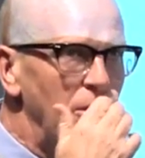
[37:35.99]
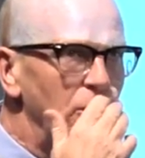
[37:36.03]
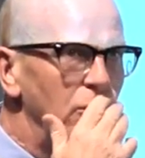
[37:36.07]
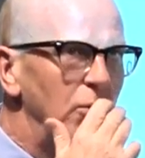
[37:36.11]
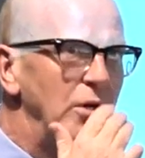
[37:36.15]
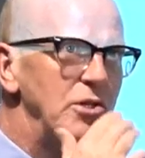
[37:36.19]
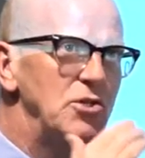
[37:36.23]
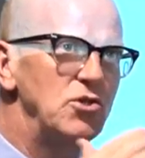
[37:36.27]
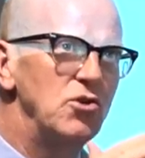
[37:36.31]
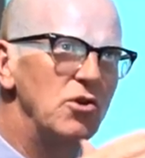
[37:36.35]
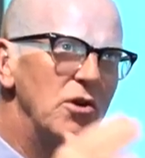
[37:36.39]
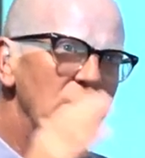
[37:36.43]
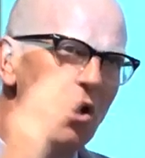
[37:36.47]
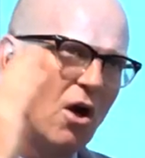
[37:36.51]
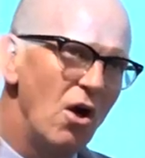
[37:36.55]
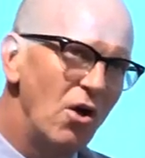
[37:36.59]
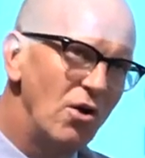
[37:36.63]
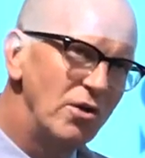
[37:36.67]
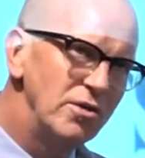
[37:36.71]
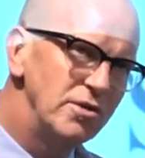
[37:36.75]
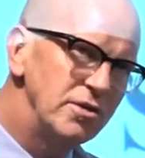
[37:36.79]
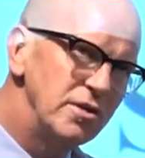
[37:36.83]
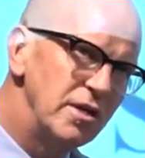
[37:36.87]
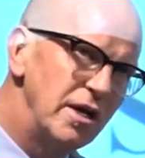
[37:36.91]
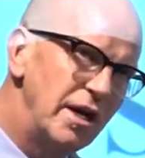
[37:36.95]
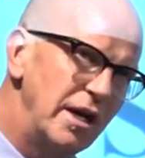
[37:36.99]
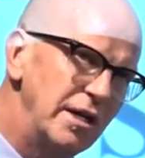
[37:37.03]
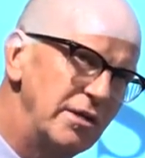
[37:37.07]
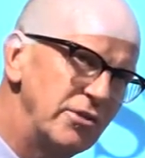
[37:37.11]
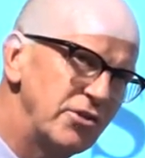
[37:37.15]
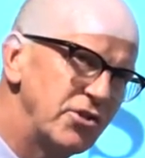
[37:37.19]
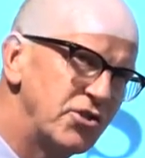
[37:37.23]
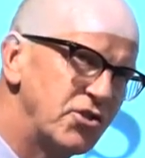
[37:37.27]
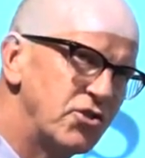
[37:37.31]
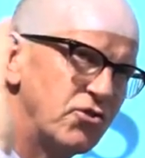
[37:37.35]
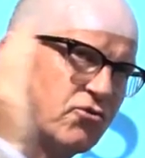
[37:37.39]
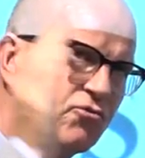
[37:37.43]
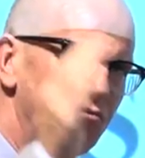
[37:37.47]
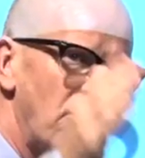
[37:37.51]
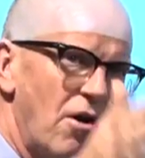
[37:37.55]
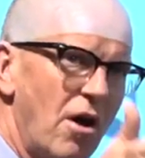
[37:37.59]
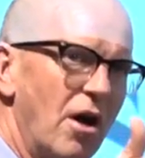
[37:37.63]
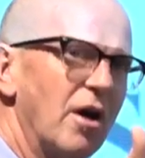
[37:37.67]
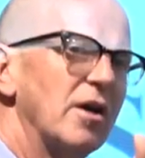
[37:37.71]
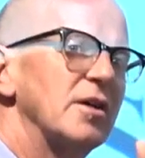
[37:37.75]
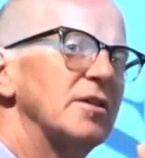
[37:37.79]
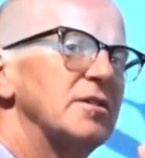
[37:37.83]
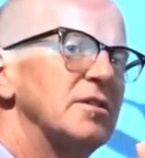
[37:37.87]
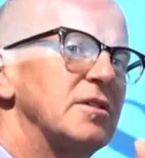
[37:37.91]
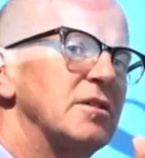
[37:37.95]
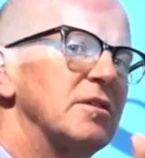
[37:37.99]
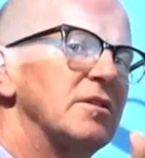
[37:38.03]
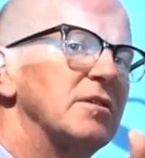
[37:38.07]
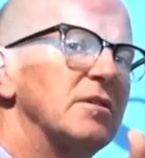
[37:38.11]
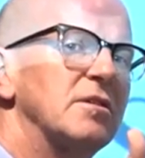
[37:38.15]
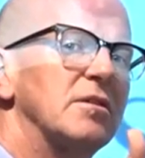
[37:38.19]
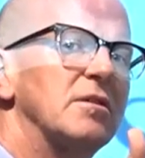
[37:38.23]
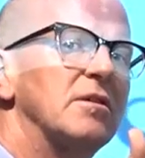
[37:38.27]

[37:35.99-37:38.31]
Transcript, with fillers: which you can't instruct,